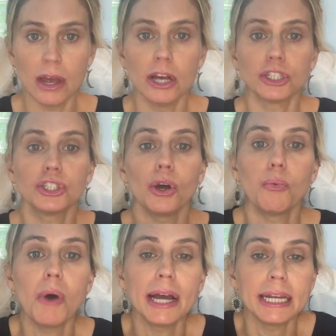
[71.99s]
So
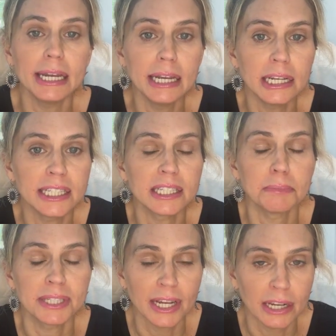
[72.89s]
what is
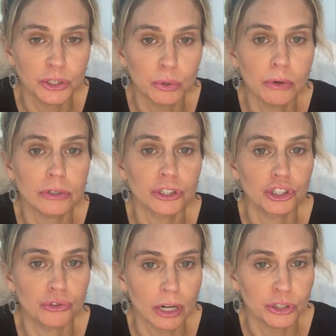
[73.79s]
substantial
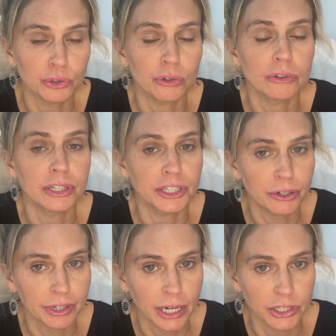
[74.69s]
structural
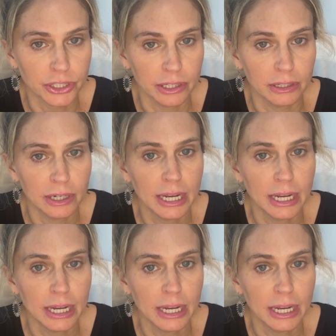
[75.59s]
deterioration?